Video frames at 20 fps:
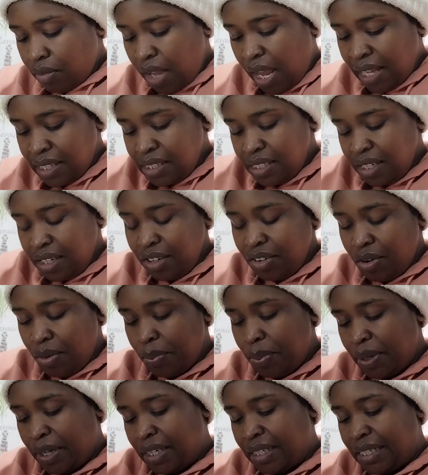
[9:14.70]
I didn't
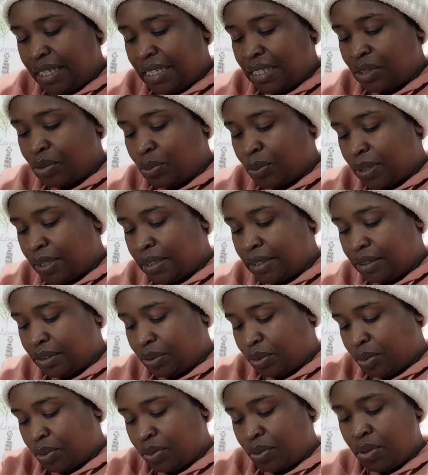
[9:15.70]
open it as well.
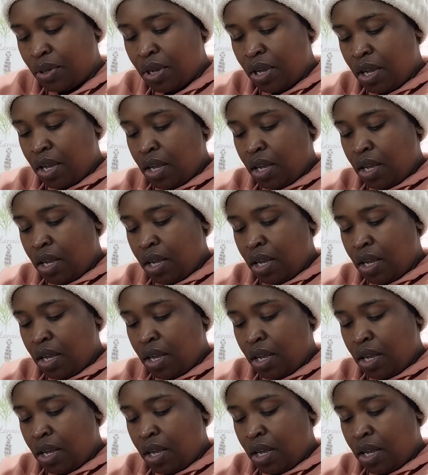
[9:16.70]
So